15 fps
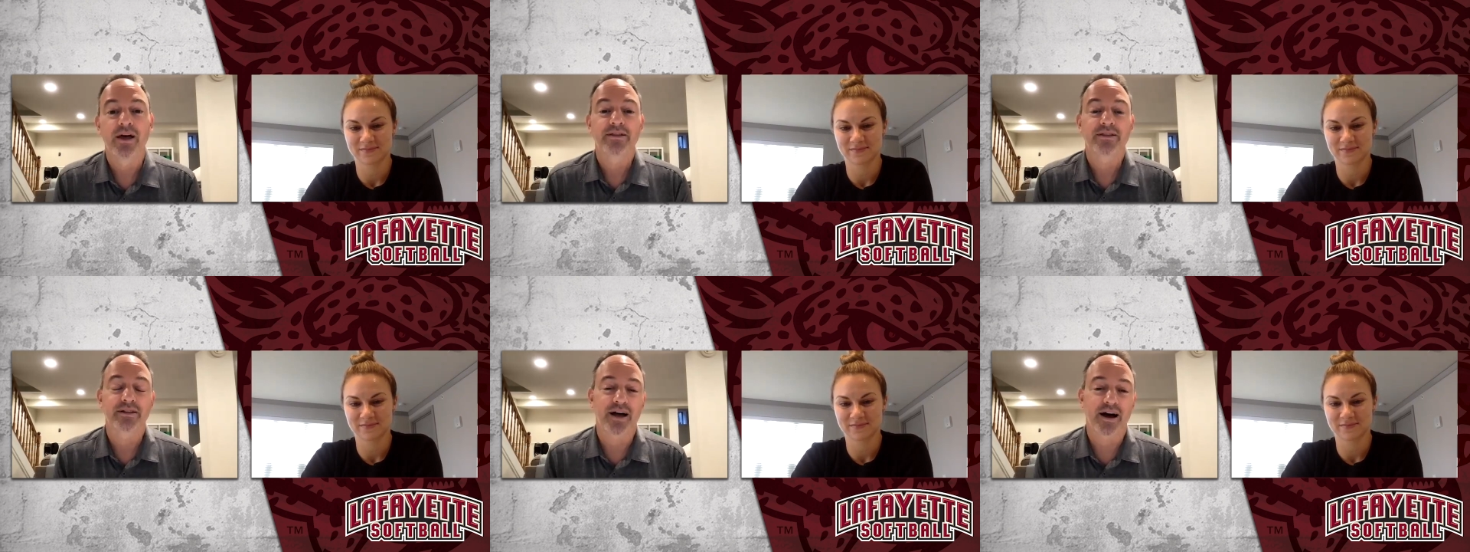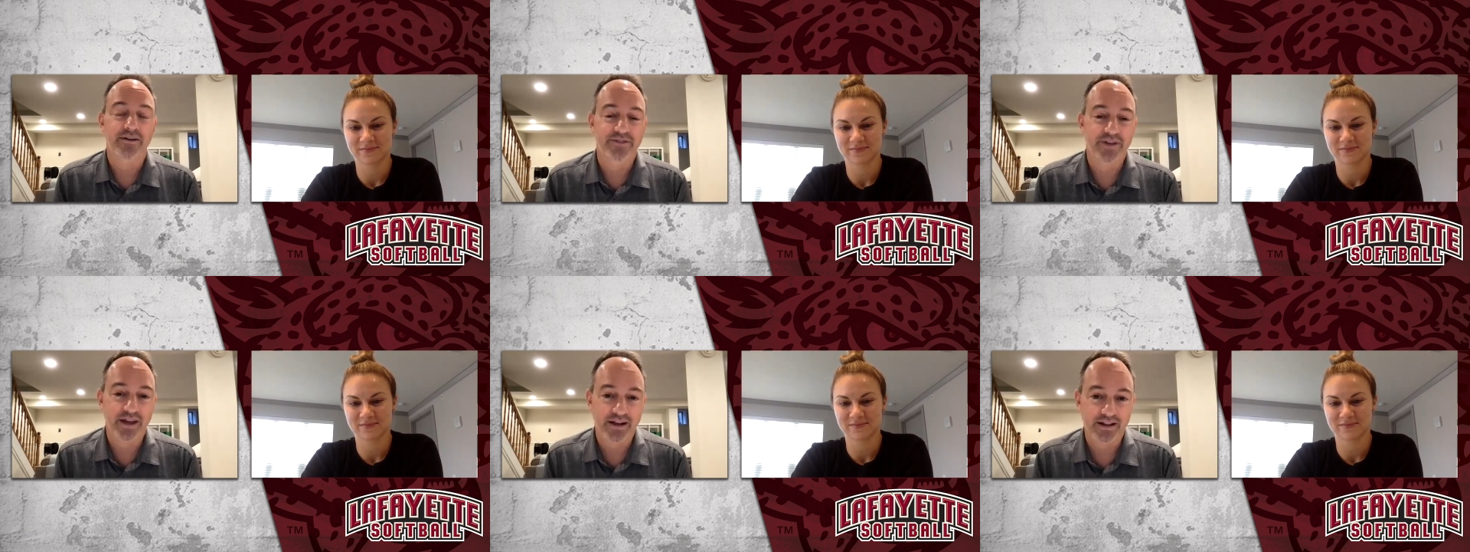Speaker 1: the
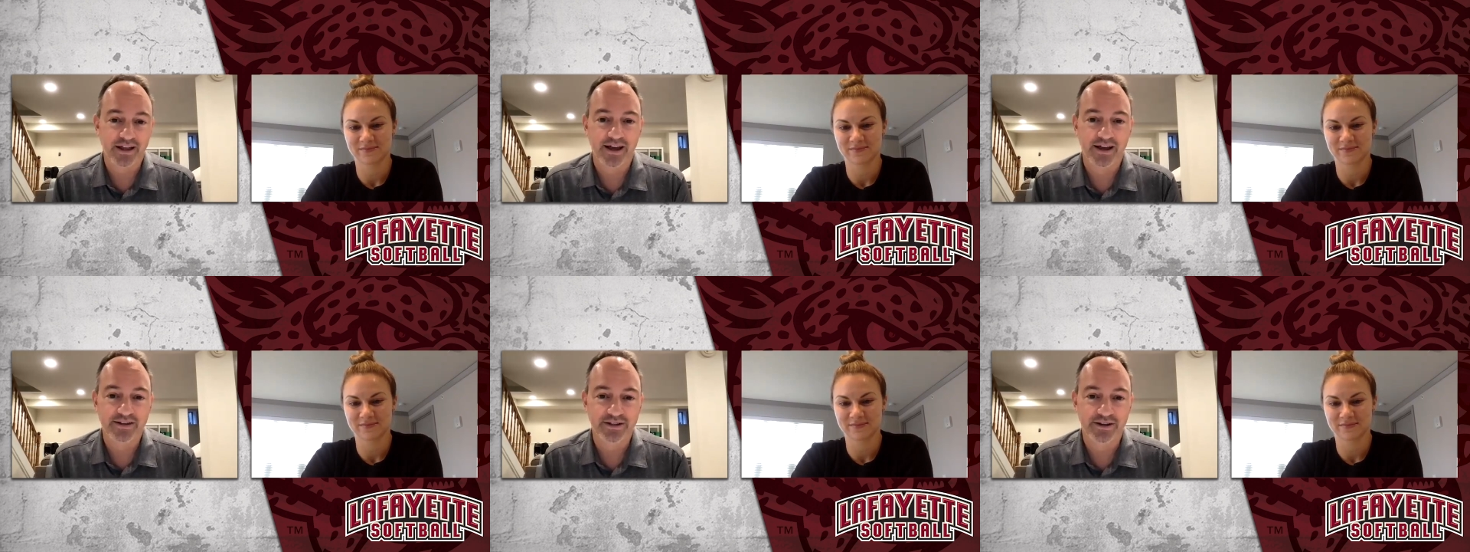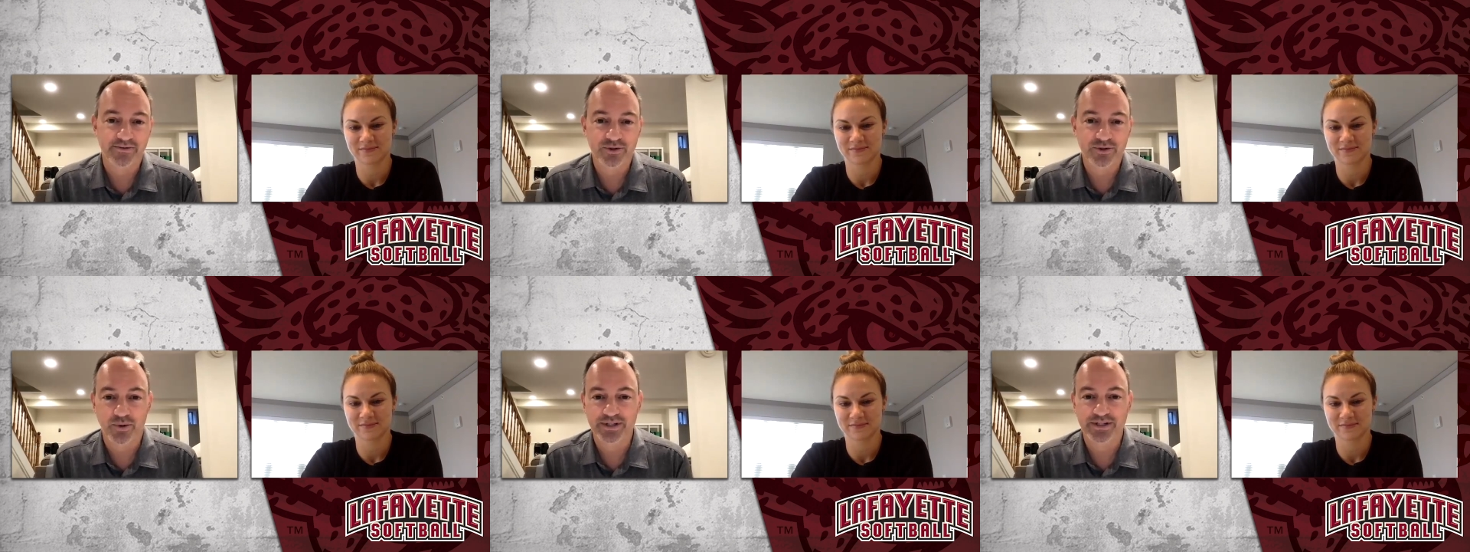Lafayette class of
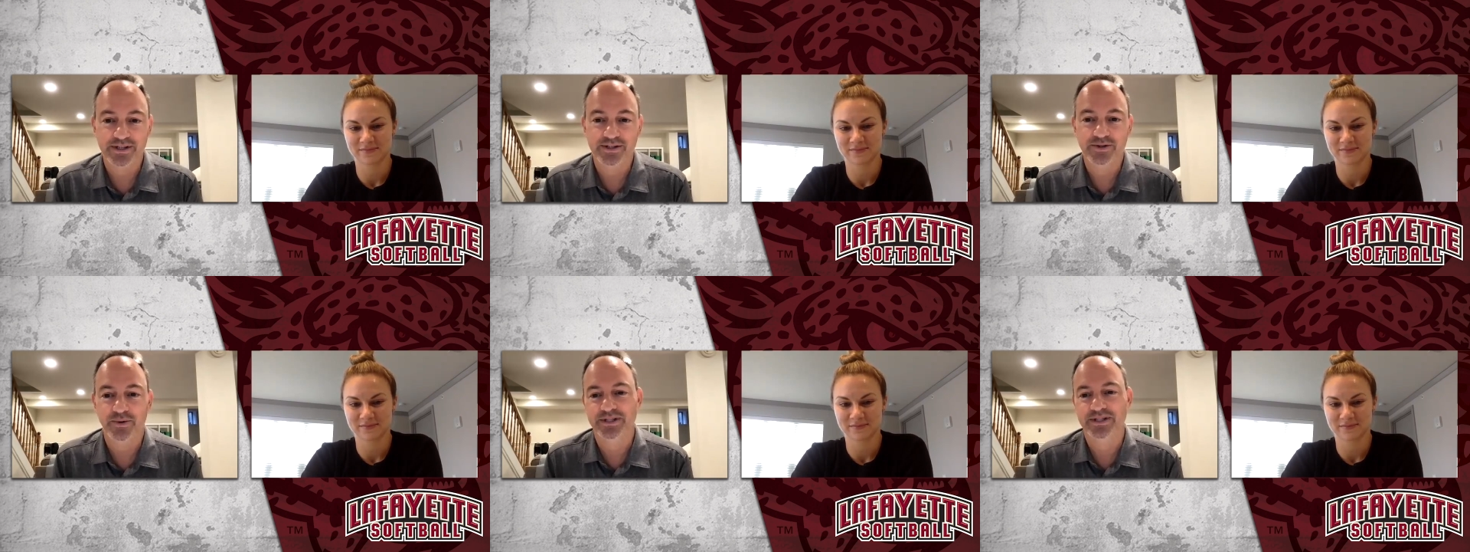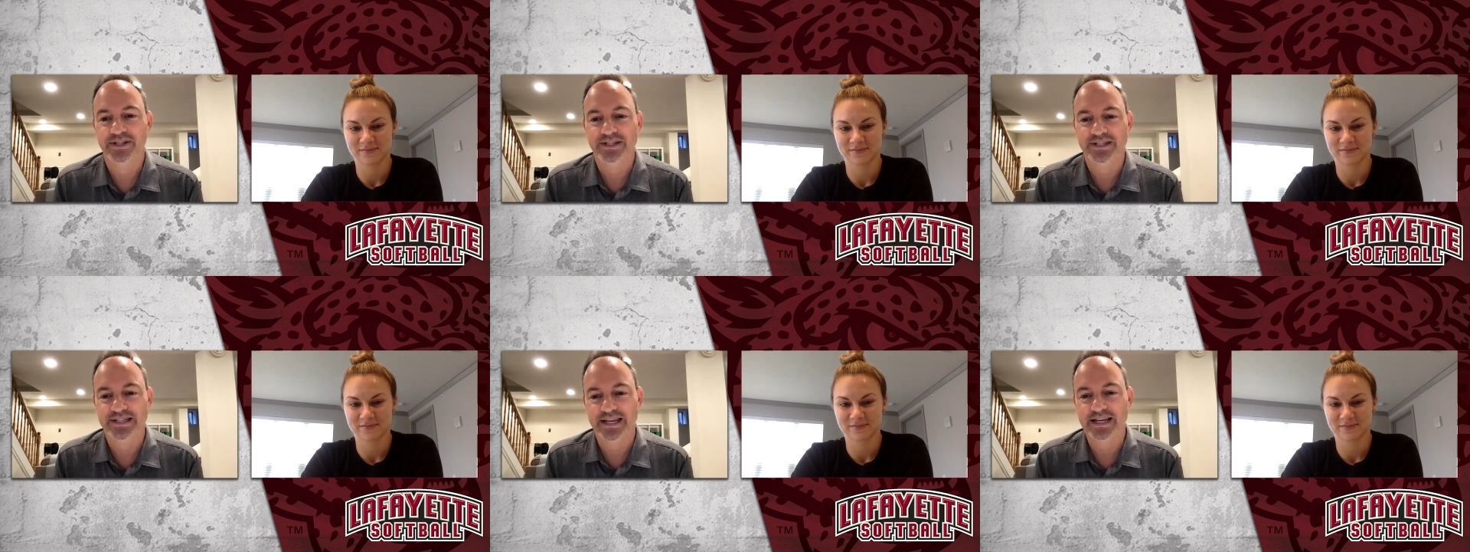
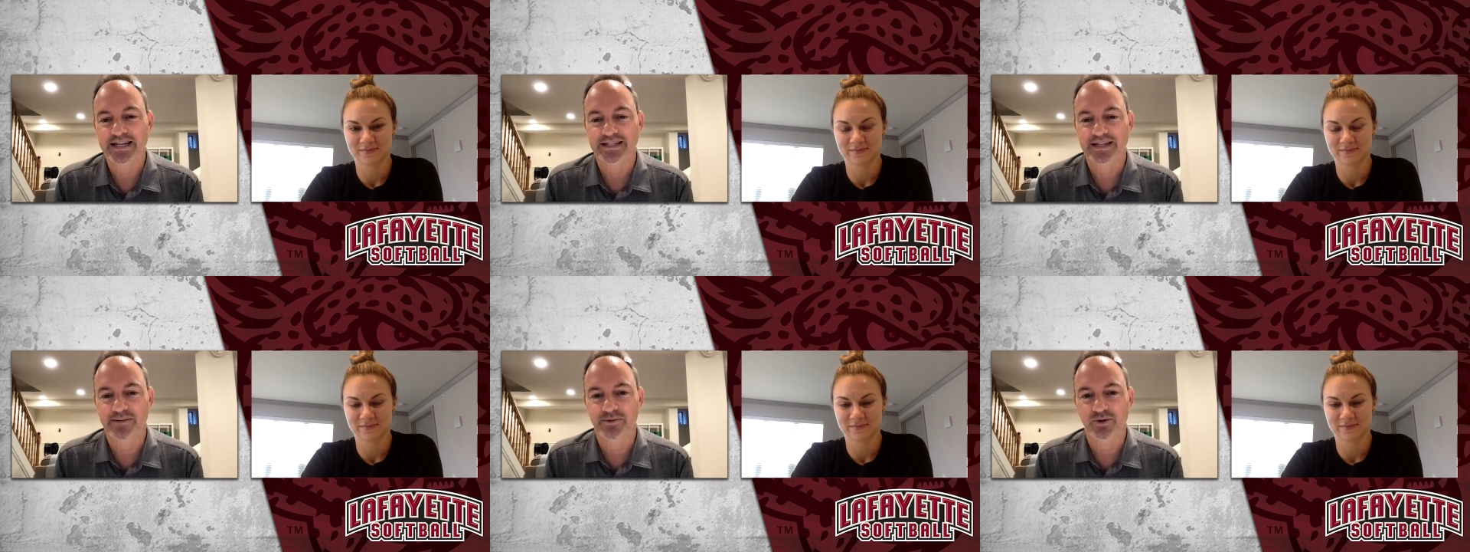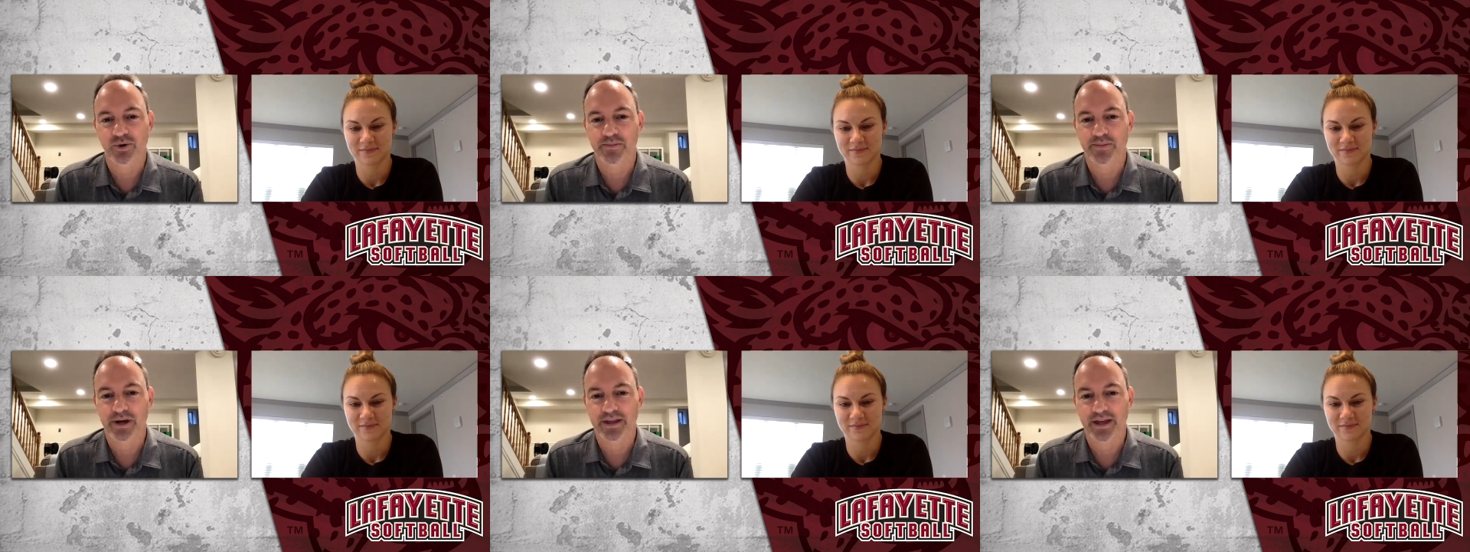2026. And I'm
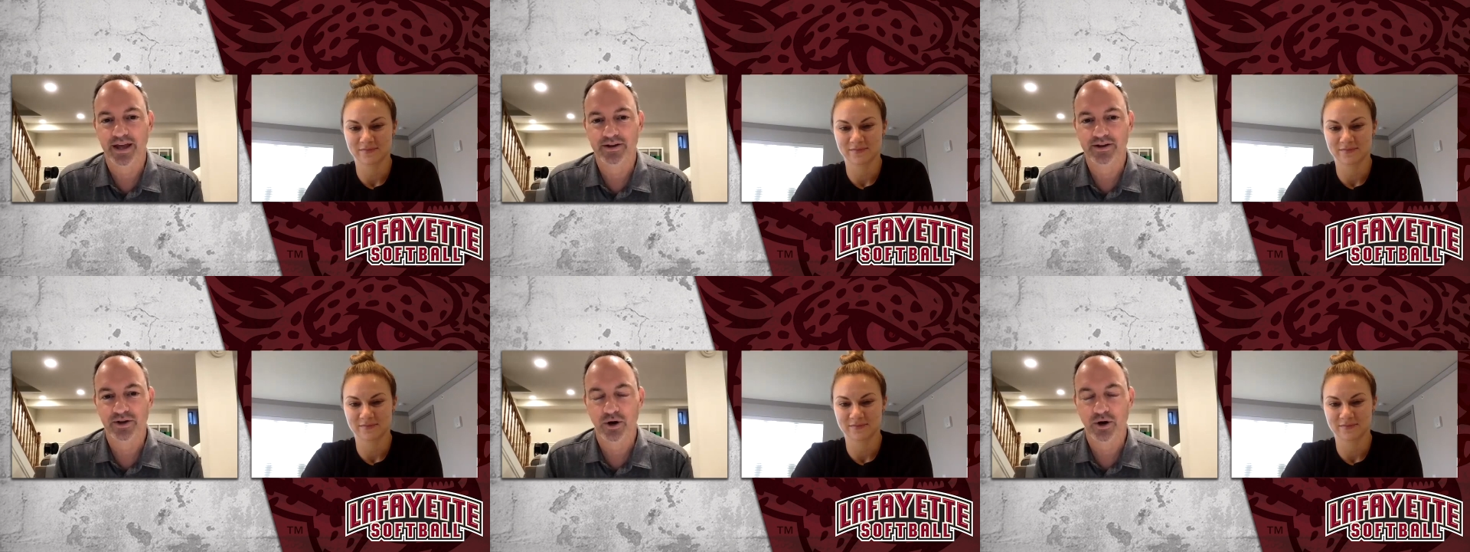joined by the head